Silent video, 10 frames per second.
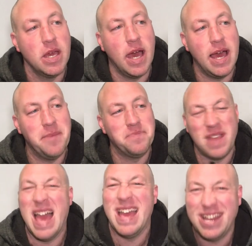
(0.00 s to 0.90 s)

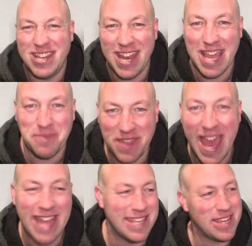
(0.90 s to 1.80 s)
The shape of their
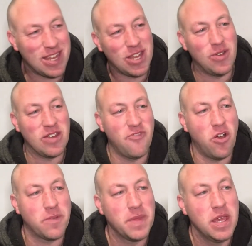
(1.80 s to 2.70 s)
heads is just totally wrong.